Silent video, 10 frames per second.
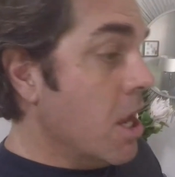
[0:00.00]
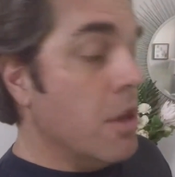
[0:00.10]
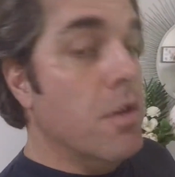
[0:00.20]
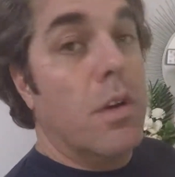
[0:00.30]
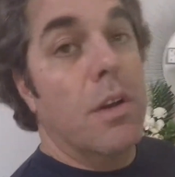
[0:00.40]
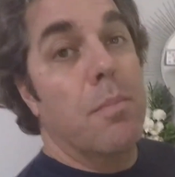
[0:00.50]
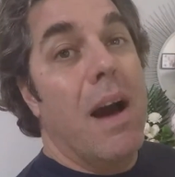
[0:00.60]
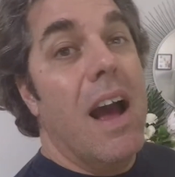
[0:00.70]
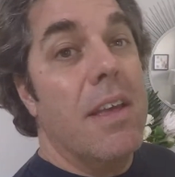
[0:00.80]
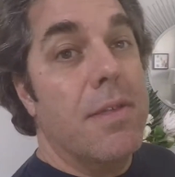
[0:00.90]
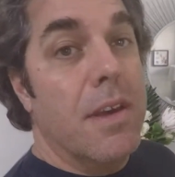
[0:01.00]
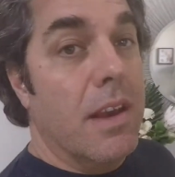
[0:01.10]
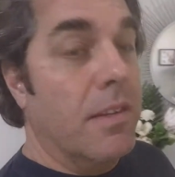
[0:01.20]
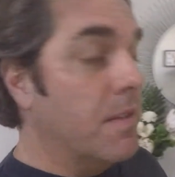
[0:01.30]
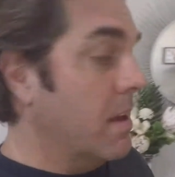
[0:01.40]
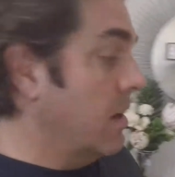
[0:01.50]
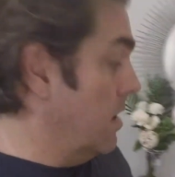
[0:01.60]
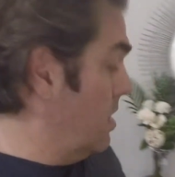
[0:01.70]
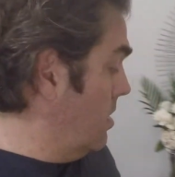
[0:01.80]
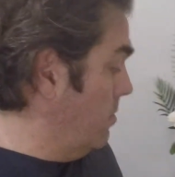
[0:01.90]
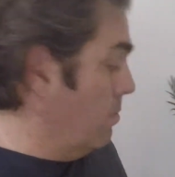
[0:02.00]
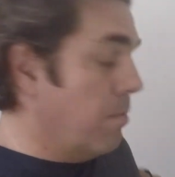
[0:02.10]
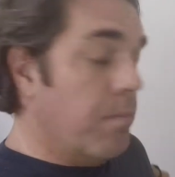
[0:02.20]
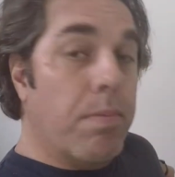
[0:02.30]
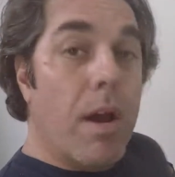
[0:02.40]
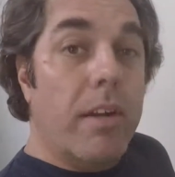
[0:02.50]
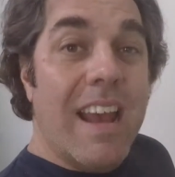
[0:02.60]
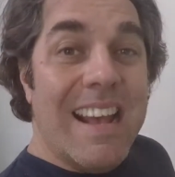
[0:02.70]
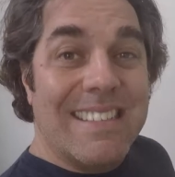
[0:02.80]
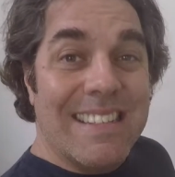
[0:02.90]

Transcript: You can buy things that broadcast